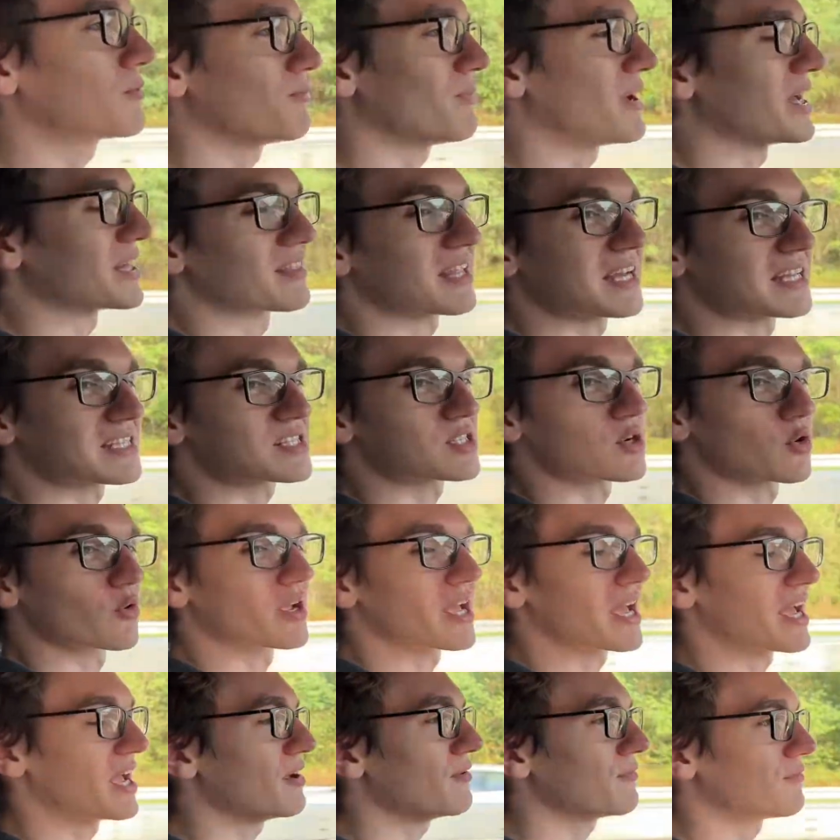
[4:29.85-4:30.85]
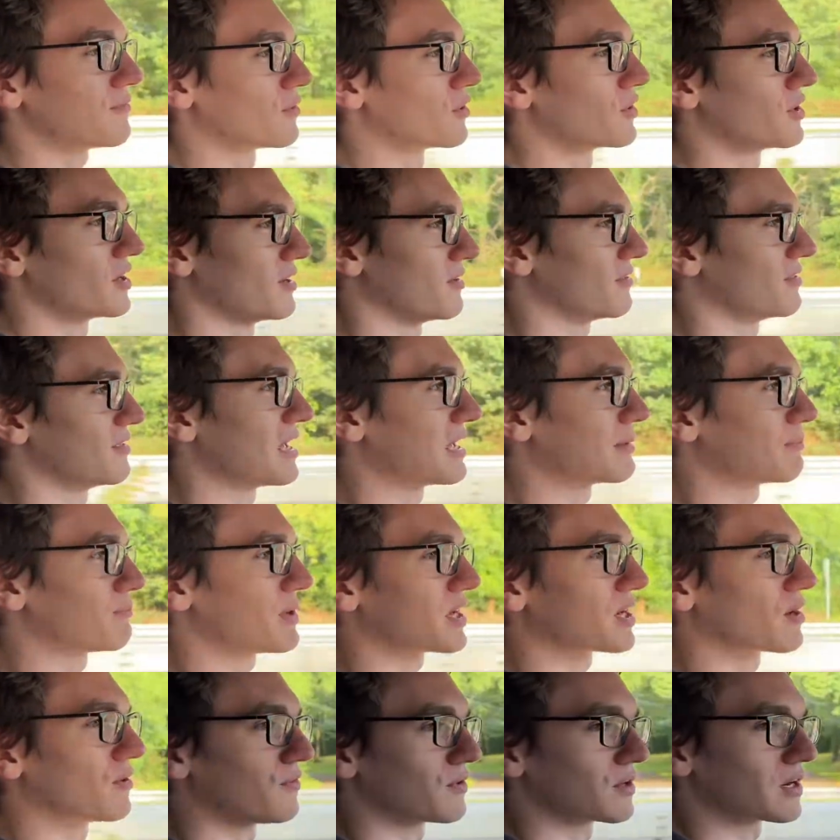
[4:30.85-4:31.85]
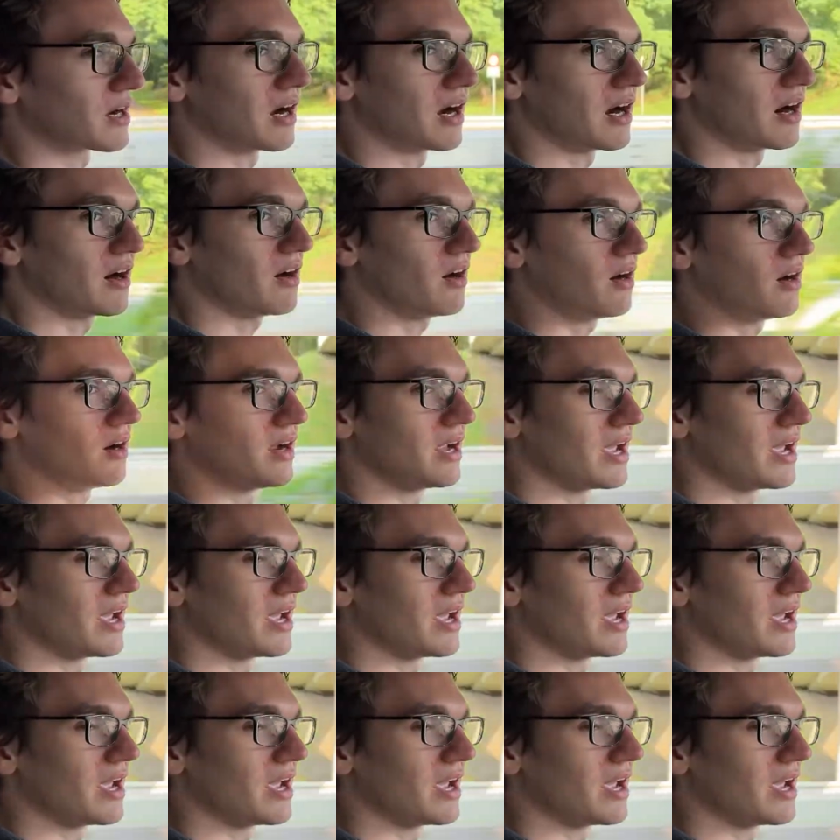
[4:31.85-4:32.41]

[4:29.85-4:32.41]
but that's okay for that big of a car.